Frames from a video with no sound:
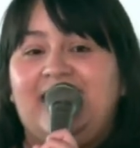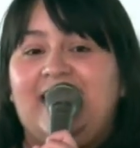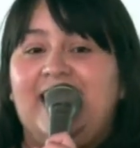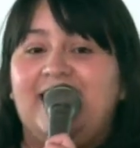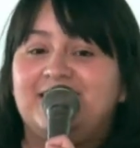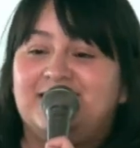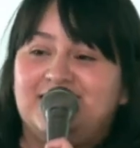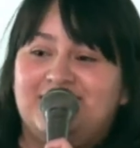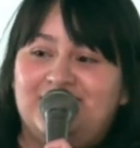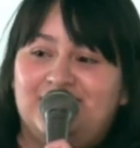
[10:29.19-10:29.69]

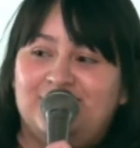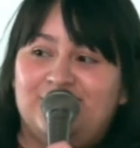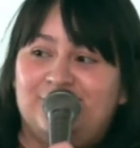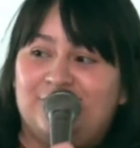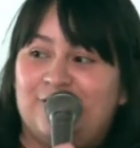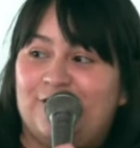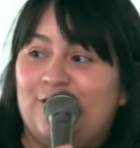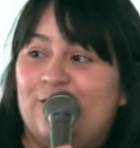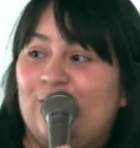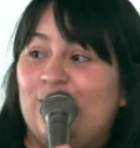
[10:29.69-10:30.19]
had to deal
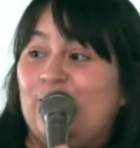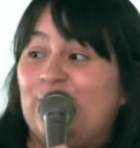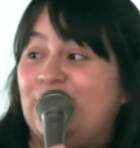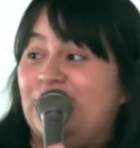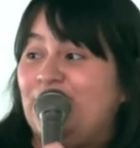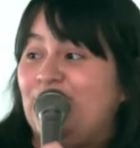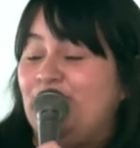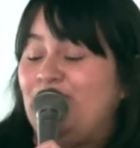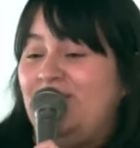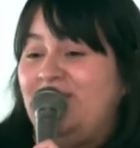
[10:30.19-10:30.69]
for a whole
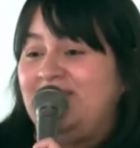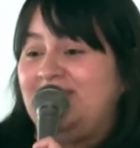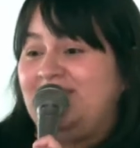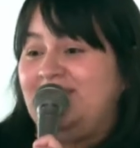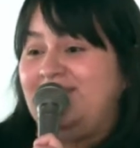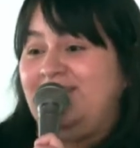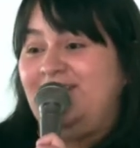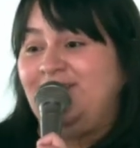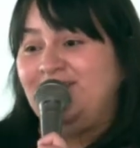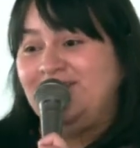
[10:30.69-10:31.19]
year with
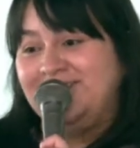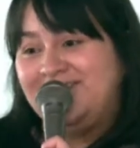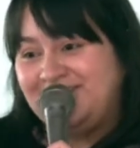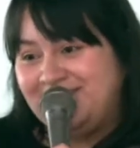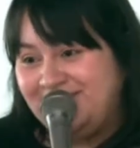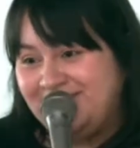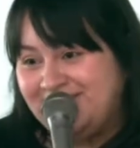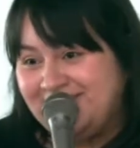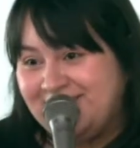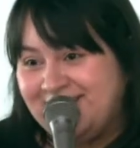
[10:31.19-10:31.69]
legal
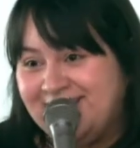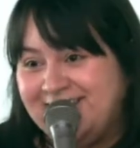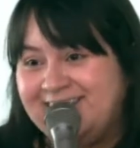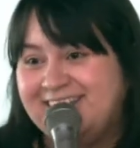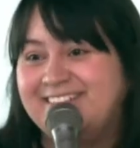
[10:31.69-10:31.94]
issues.